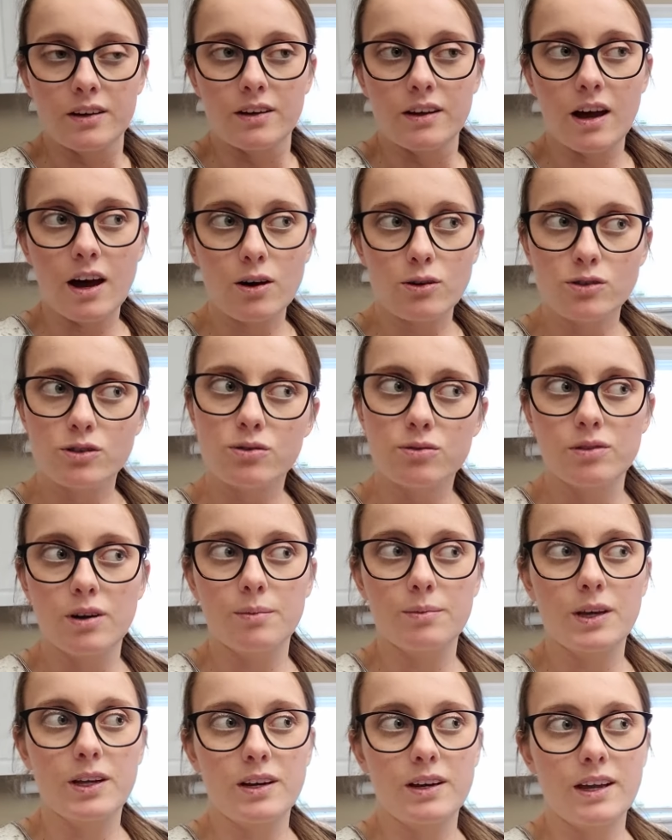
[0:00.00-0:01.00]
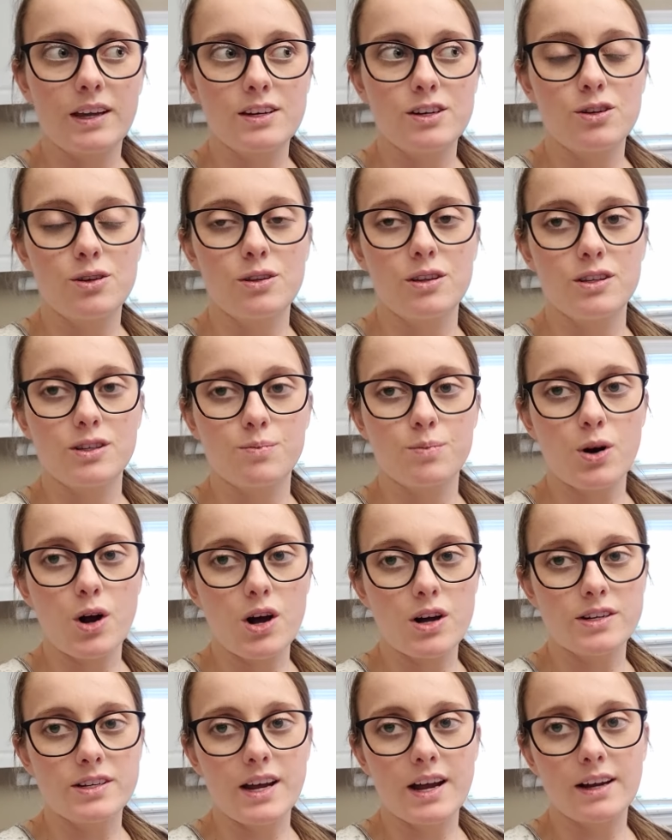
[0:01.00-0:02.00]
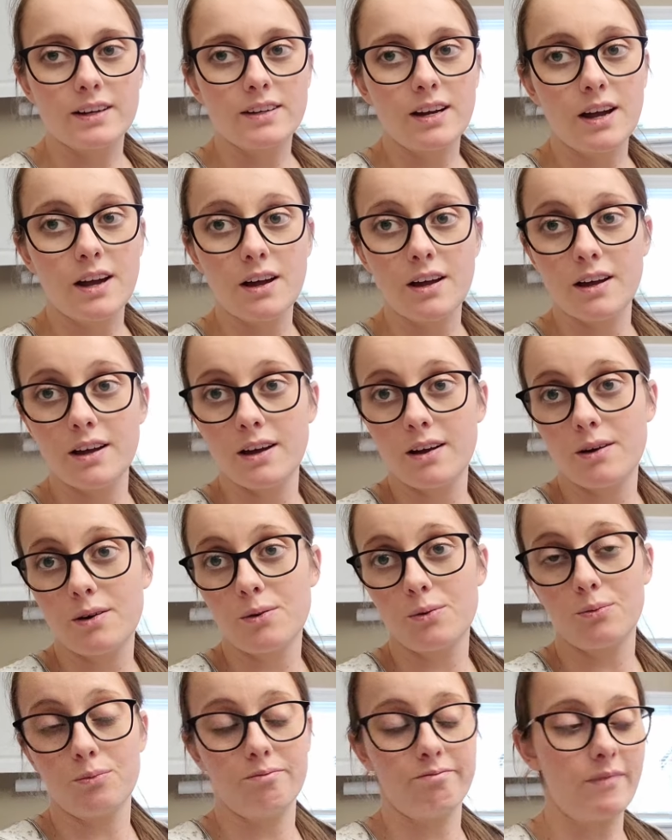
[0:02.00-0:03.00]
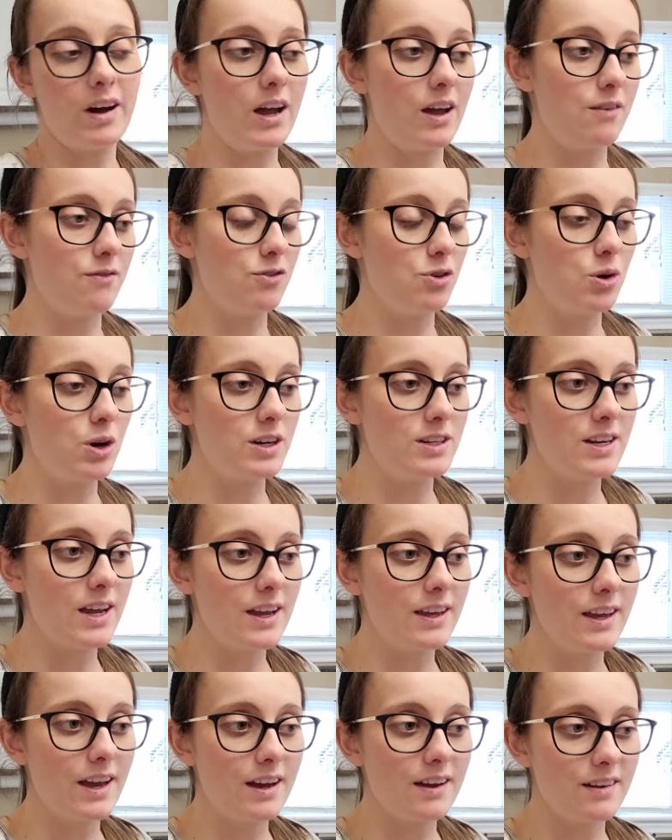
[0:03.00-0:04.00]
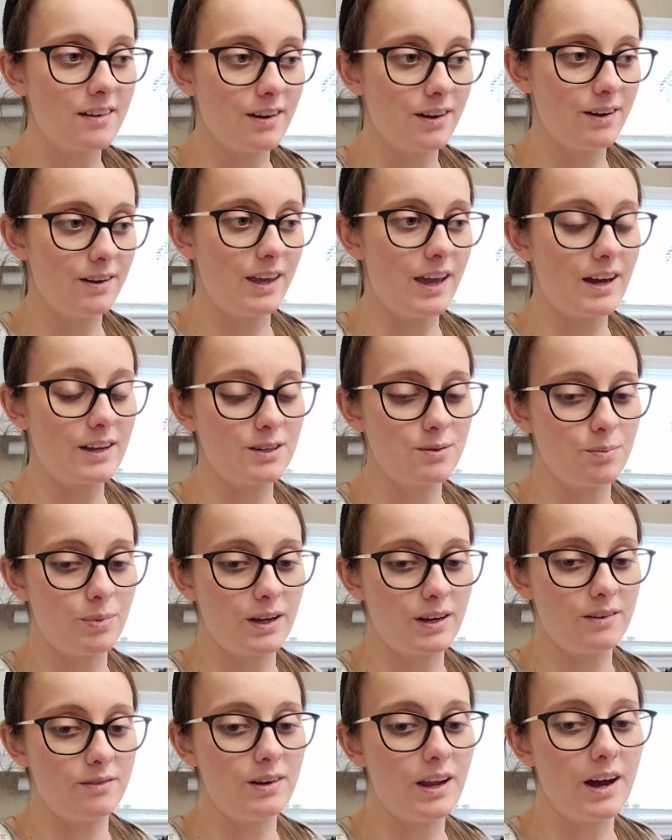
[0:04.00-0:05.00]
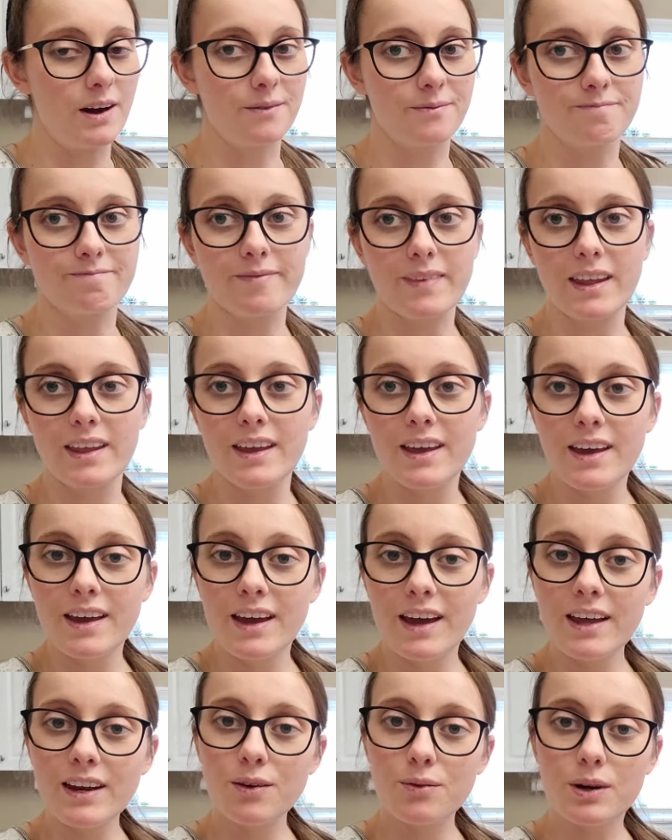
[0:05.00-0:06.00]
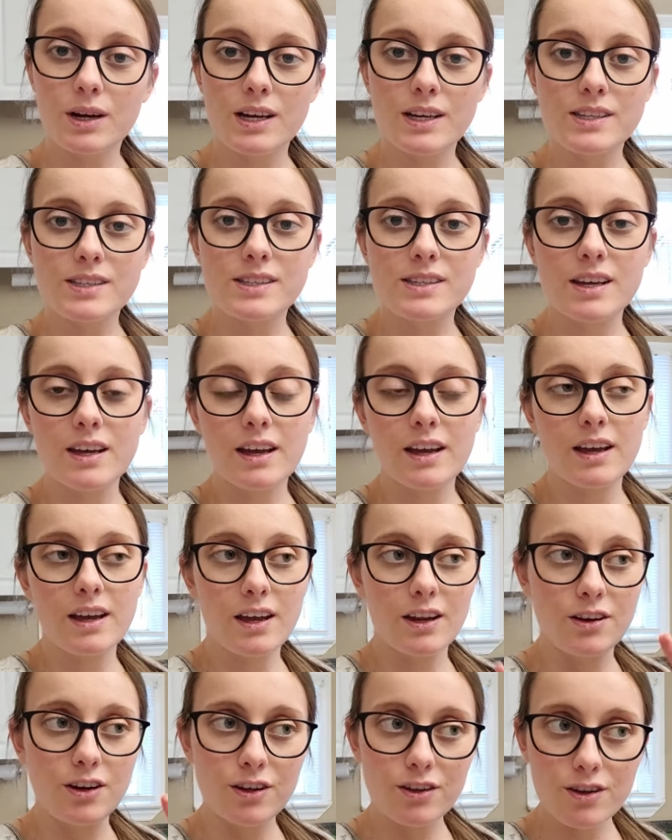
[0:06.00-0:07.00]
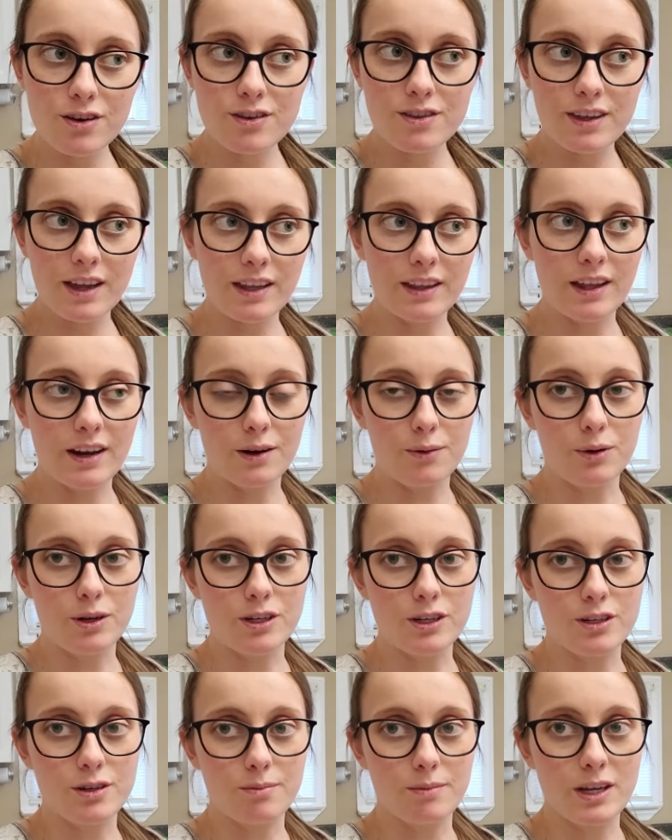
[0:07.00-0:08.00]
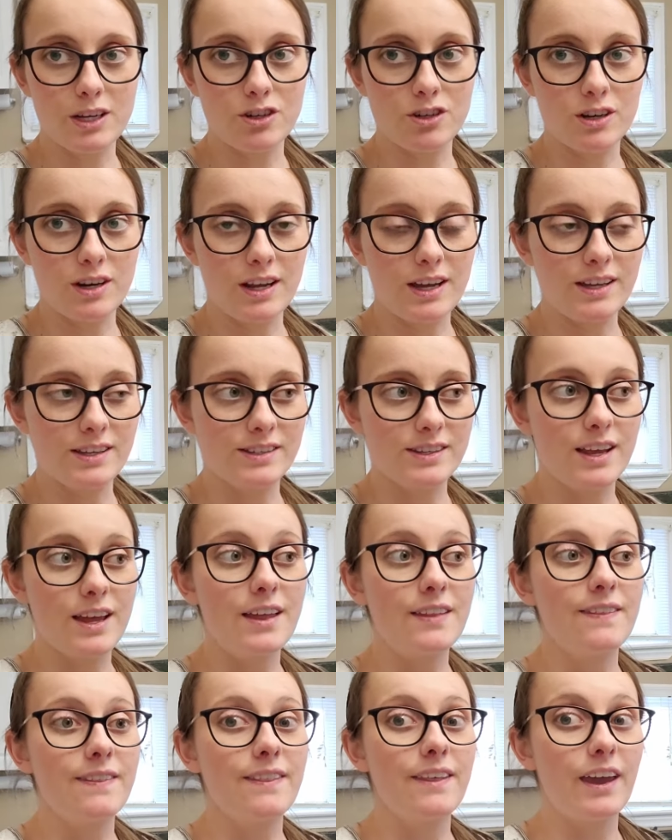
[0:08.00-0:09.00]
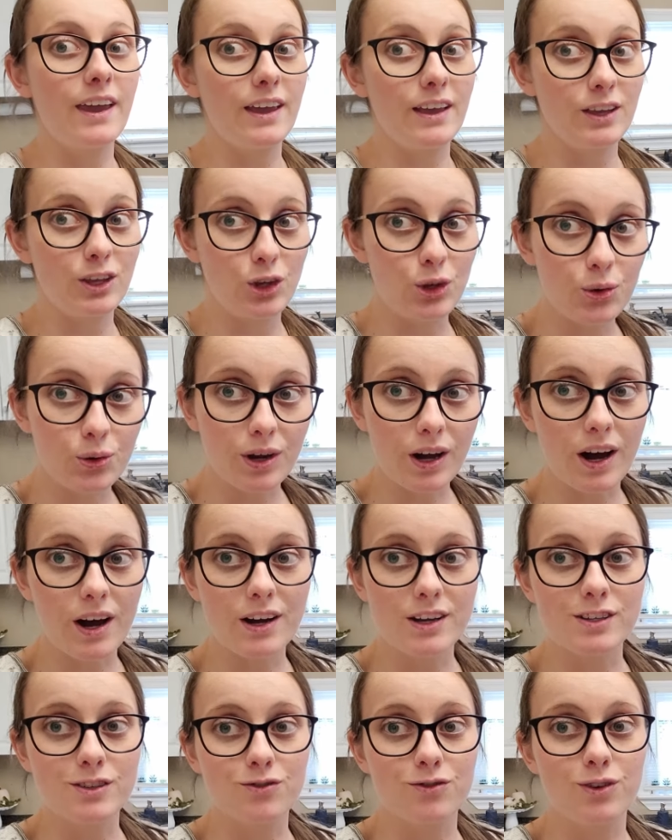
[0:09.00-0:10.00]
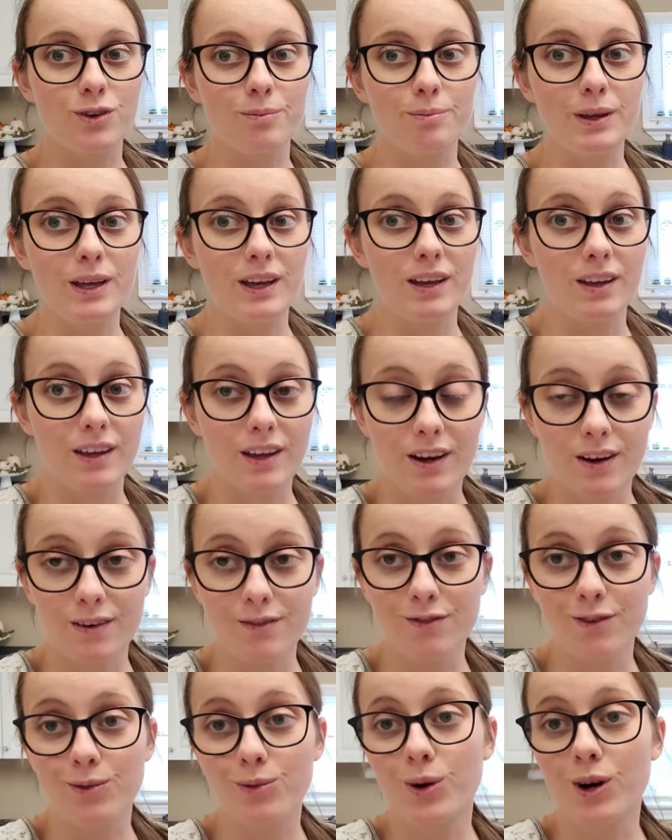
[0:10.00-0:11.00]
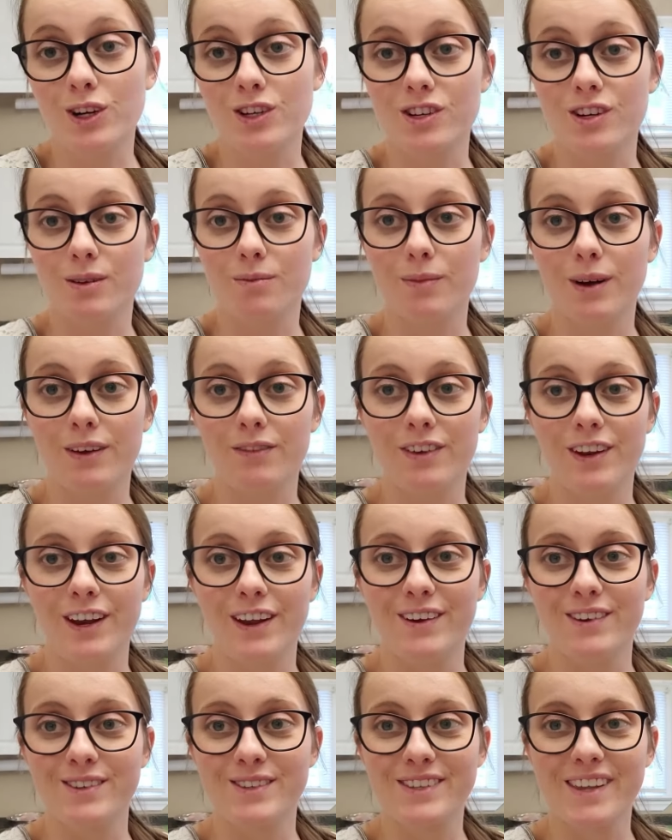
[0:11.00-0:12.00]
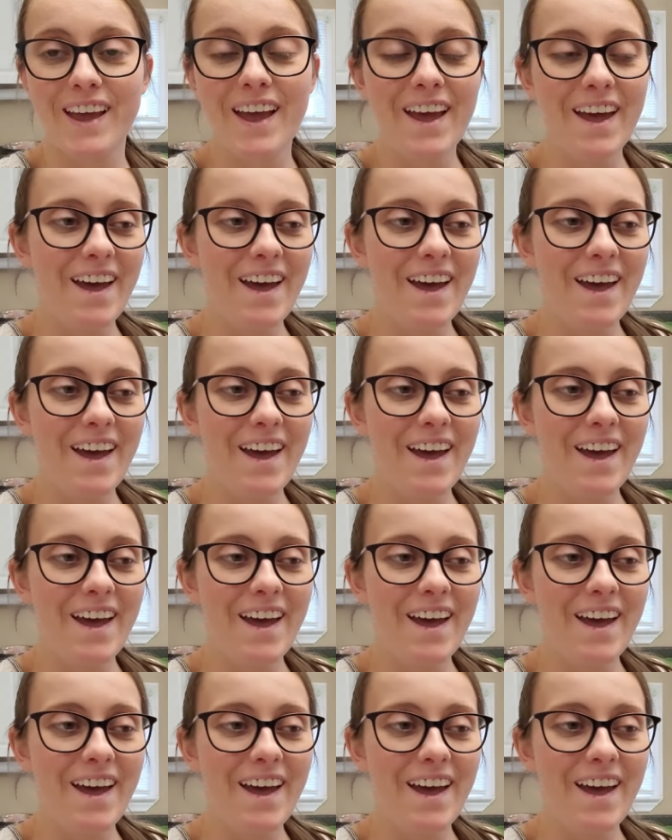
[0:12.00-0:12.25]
how soon I'm gonna get to this project. I have no idea yet, but yeah. Anyways, another thing that I wanted to mention is thank you guys for being here and for watching my videos.